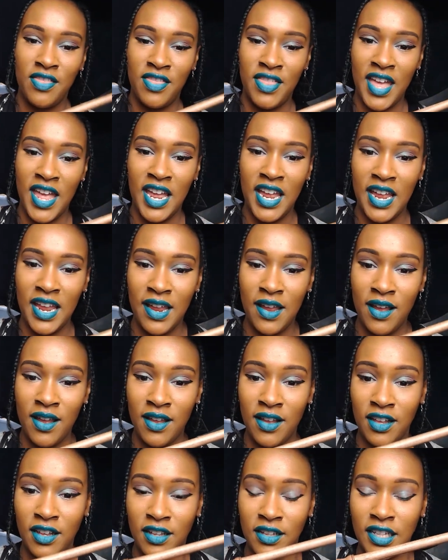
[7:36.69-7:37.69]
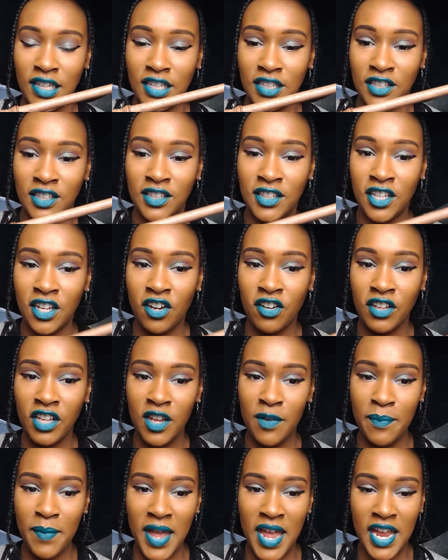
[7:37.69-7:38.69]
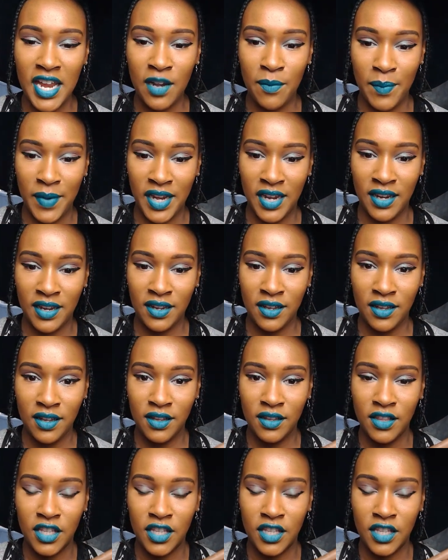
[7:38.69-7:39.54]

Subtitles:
they literally made me